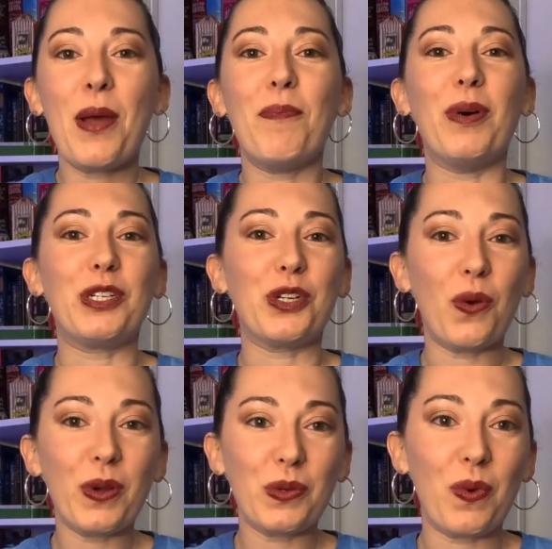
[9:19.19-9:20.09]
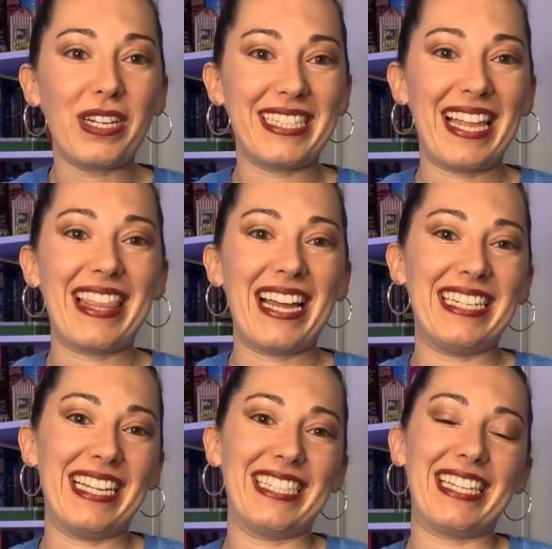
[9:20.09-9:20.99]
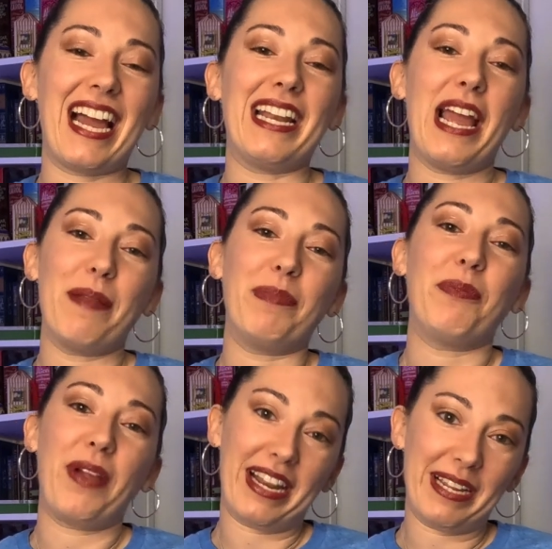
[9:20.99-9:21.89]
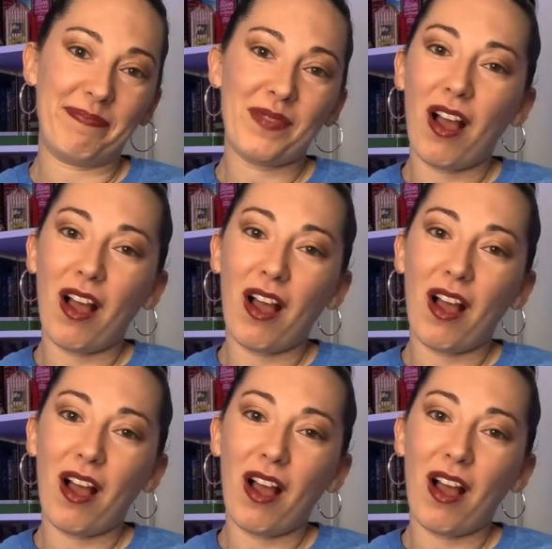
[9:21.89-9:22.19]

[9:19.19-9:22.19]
but you're going to want to set that date aside and be ready.